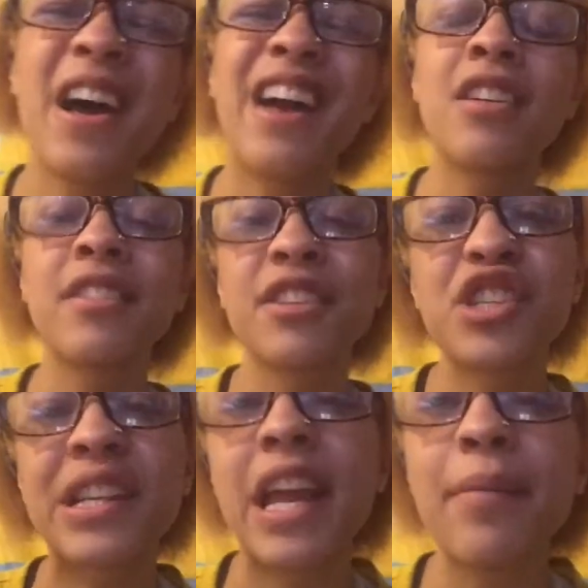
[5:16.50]
Another search
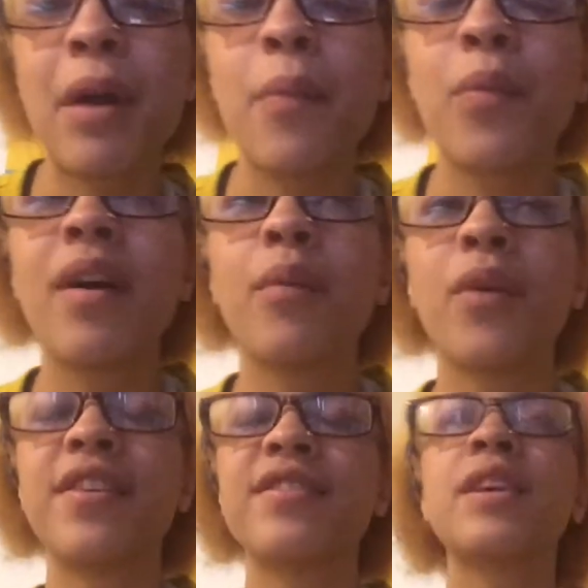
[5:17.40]
that came up
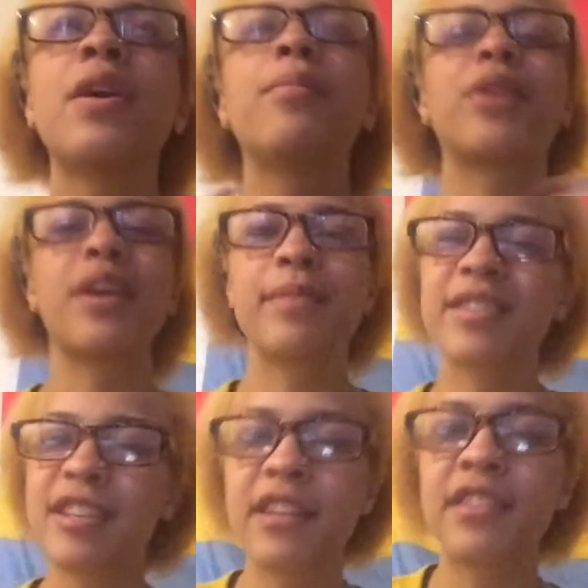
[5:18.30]
was borderline
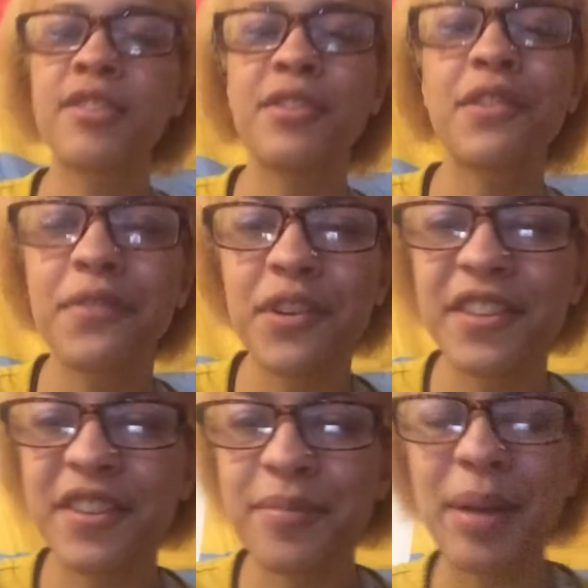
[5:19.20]
personality disorder
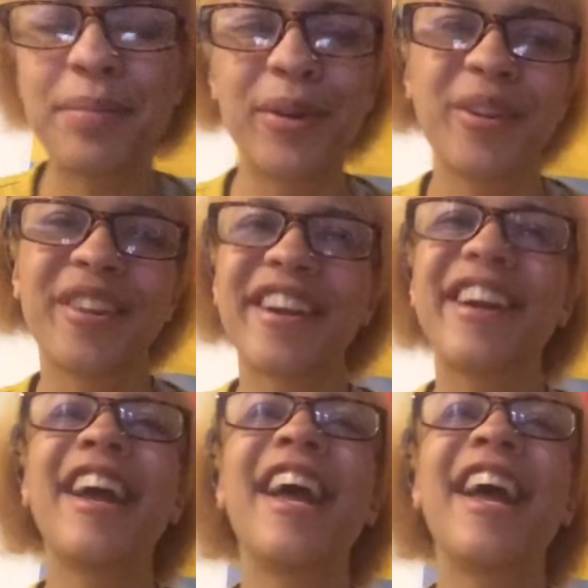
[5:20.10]
versus bipolar,